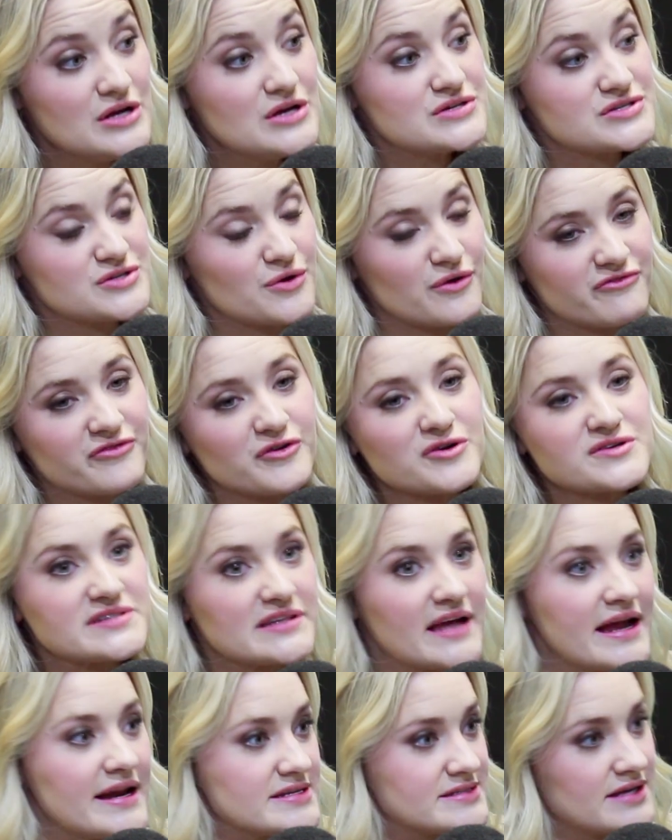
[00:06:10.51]
So at first
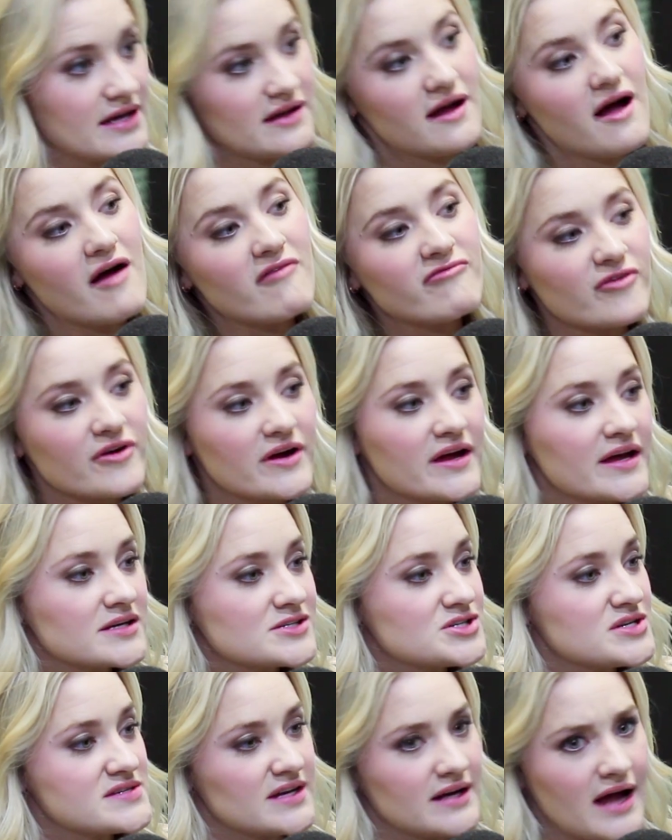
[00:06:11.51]
Lainey's like covering,
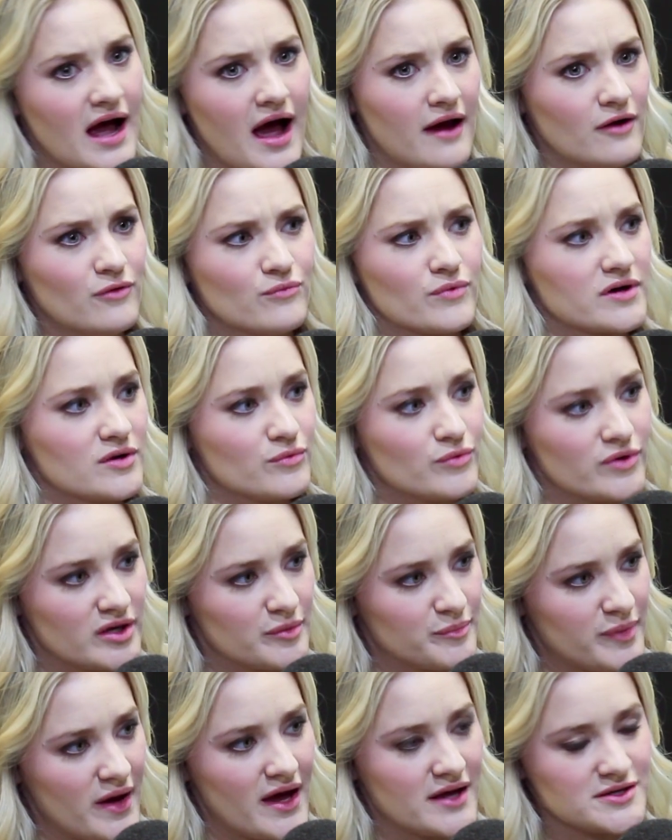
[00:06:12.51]
she's like, I don't work at
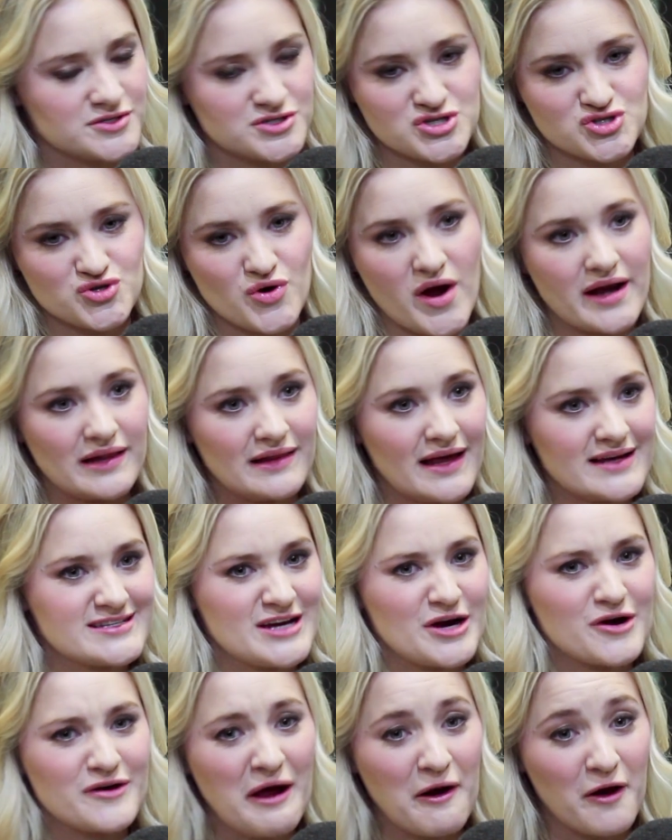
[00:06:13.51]
William Penn. She's trying to like
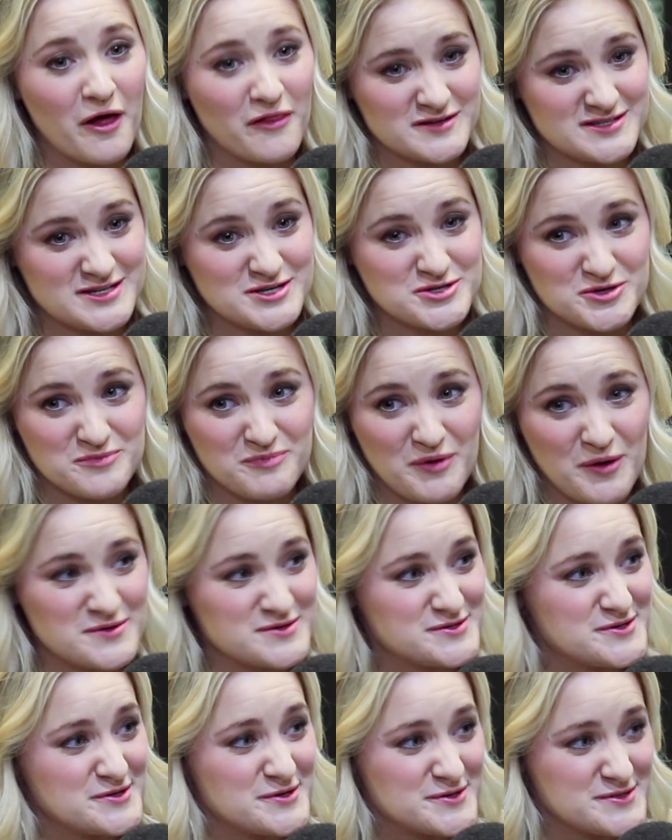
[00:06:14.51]
tear down all the teacher
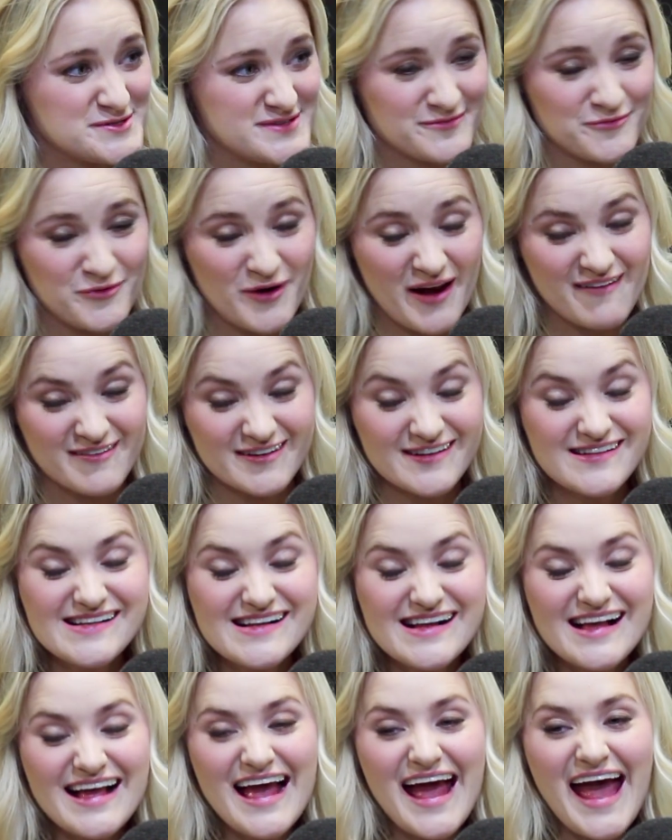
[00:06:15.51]
posters and whatever.
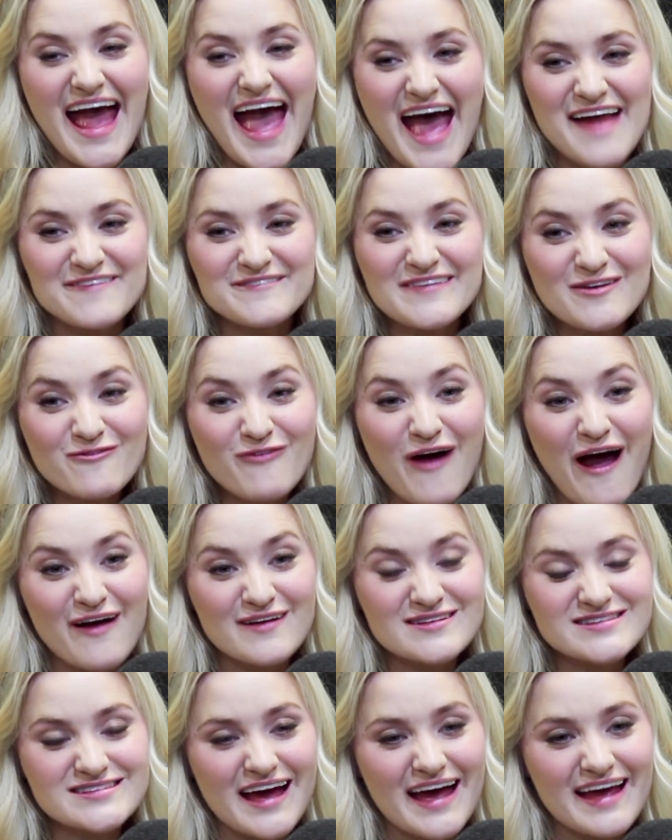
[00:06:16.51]
And meanwhile,
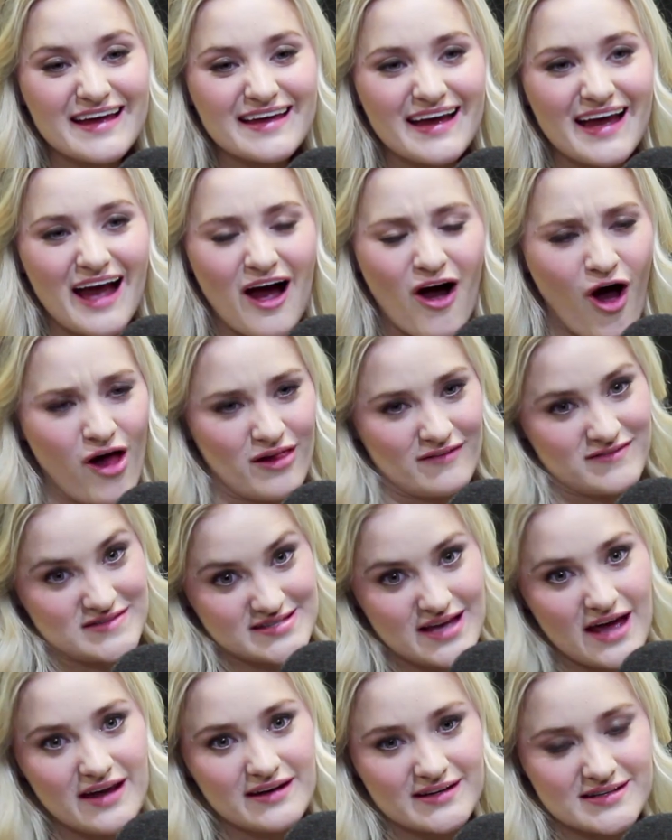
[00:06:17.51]
it's like all of a
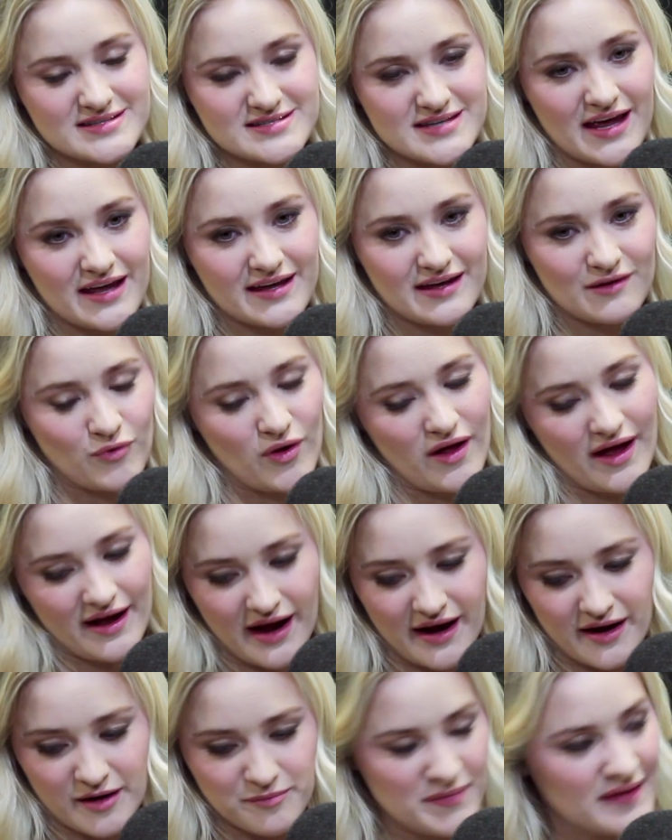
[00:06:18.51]
sudden it's like, well, I
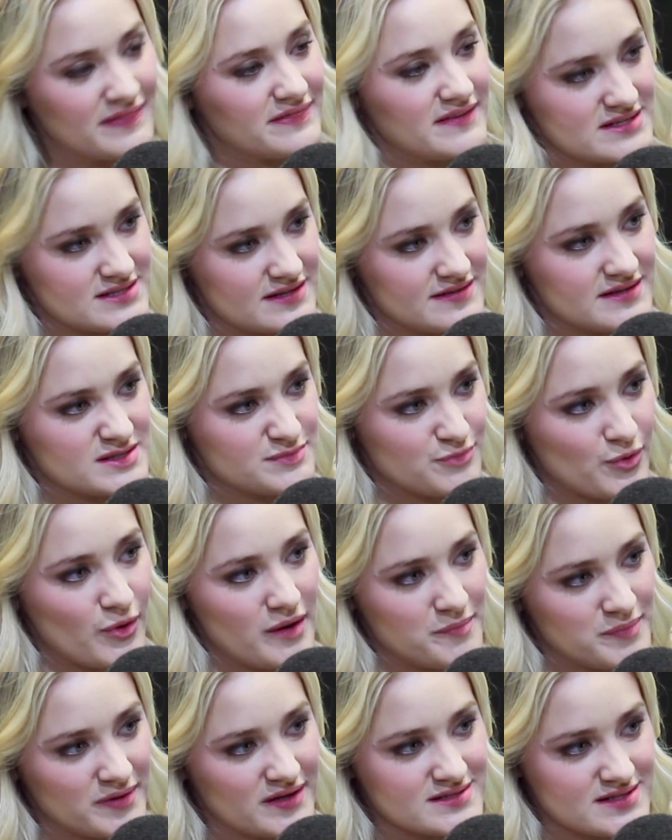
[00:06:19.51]
got to admit this at this
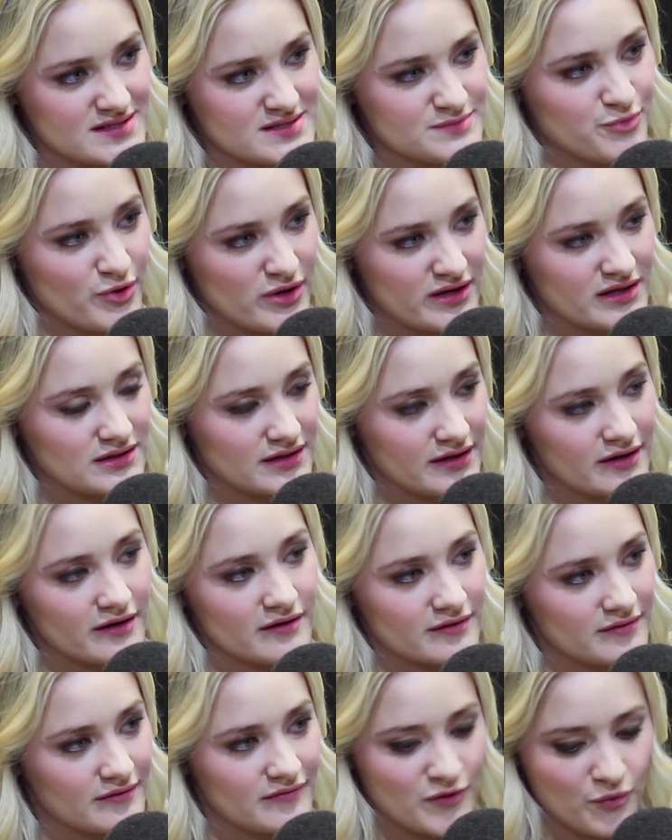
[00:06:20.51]
point because it's pretty
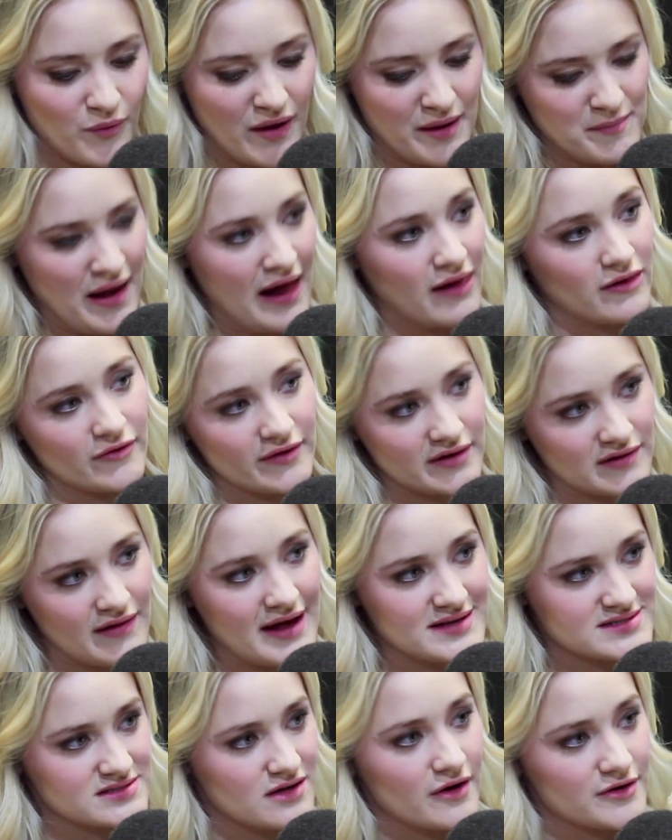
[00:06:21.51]
clear the way Mellor and
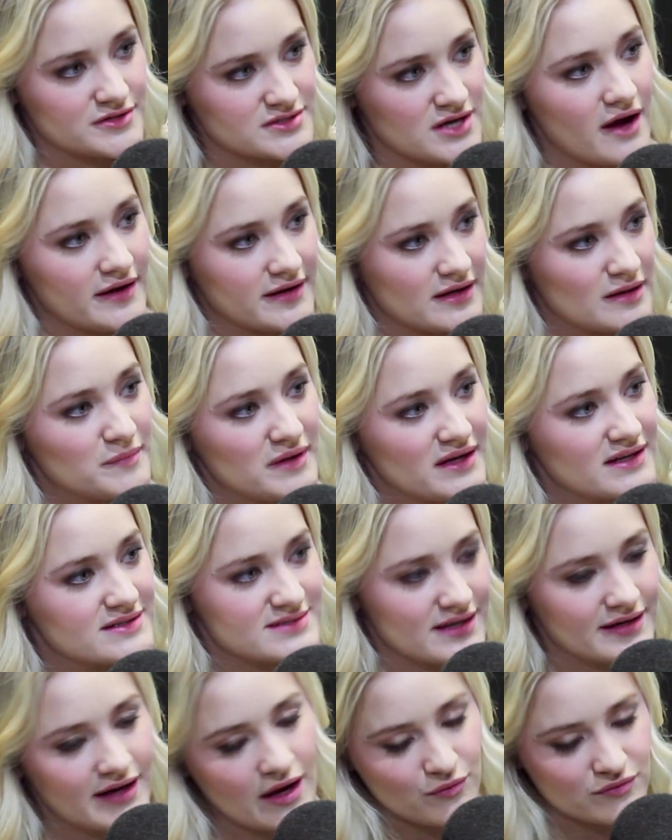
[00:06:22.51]
Glasscott are talking to me. It's
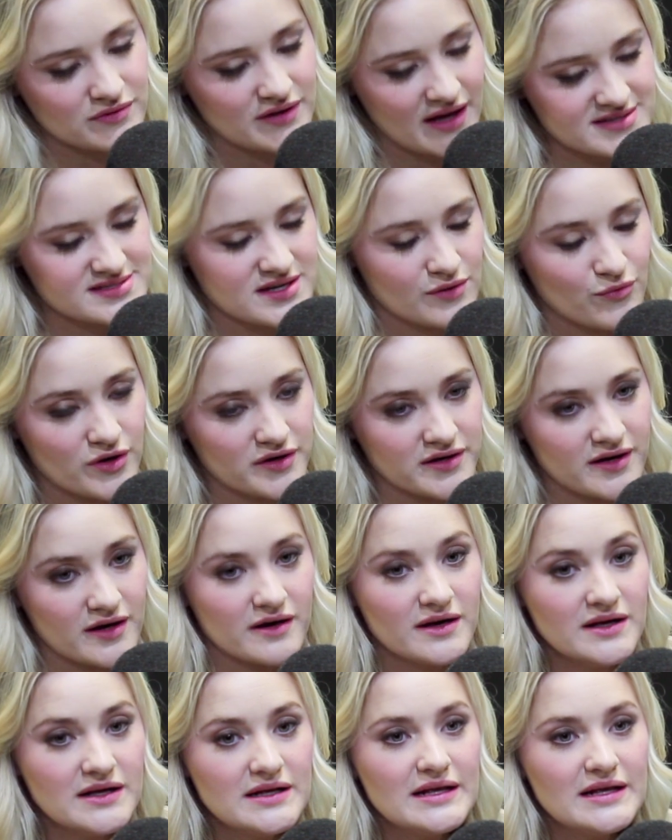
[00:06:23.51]
like, yes, I work here.